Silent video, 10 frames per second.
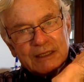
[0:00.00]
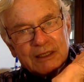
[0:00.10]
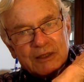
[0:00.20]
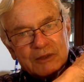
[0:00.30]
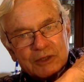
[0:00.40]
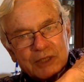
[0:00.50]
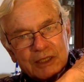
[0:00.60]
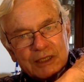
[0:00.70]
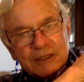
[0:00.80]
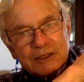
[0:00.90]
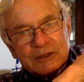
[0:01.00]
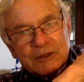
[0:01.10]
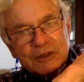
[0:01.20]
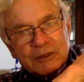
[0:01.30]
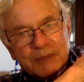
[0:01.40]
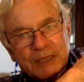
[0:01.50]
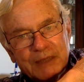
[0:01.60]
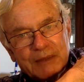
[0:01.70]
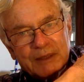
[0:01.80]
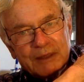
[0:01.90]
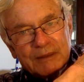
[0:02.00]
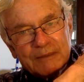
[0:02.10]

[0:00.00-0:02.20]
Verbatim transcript: close all its nuclear power.